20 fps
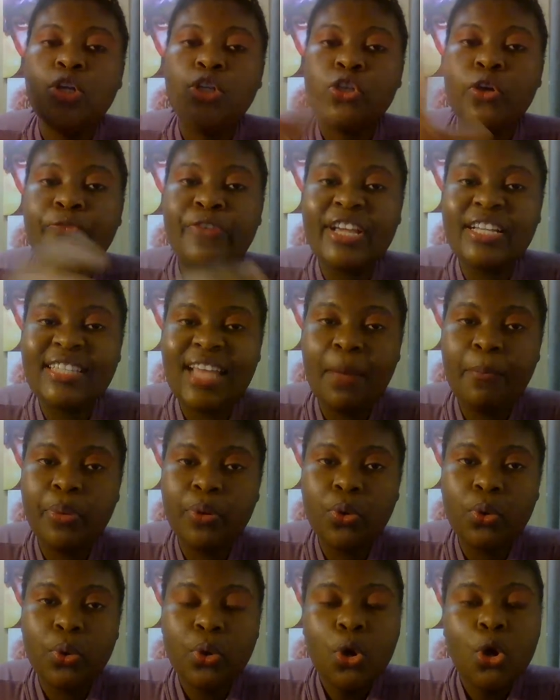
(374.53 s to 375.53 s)
so for
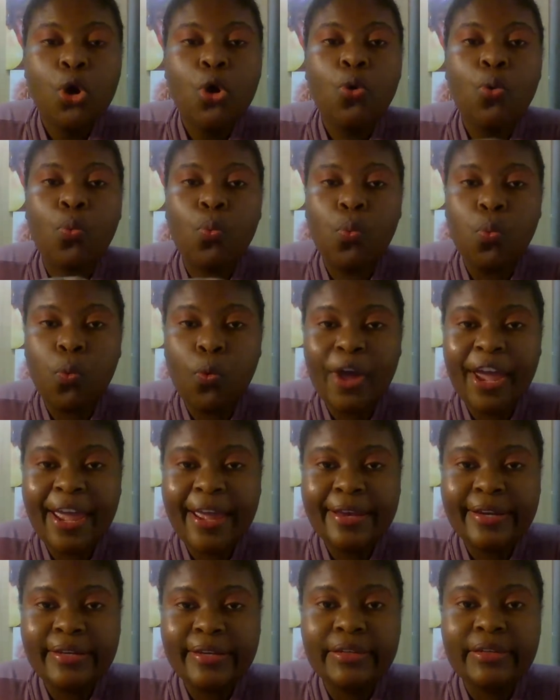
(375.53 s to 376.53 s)
example
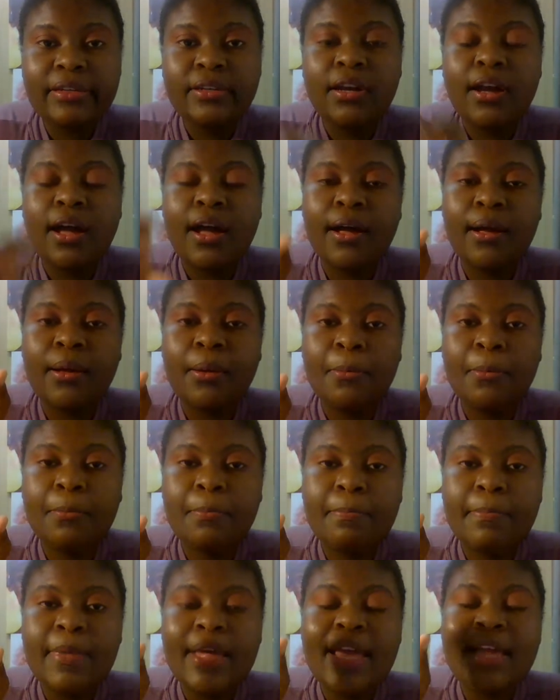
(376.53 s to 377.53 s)
when
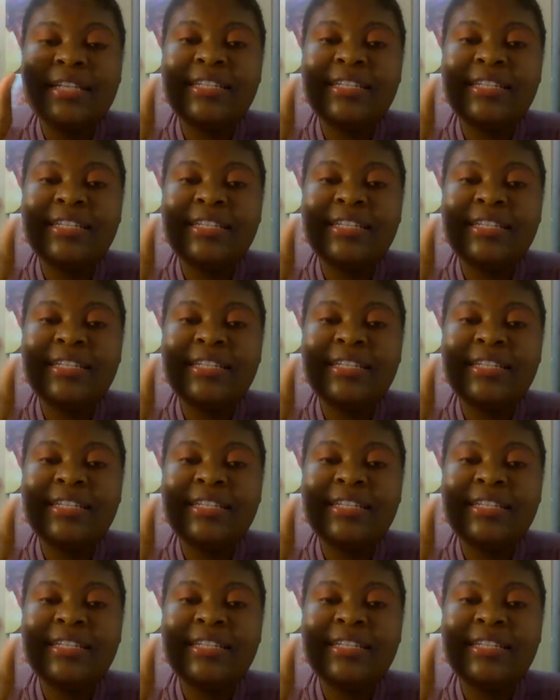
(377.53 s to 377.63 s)
um,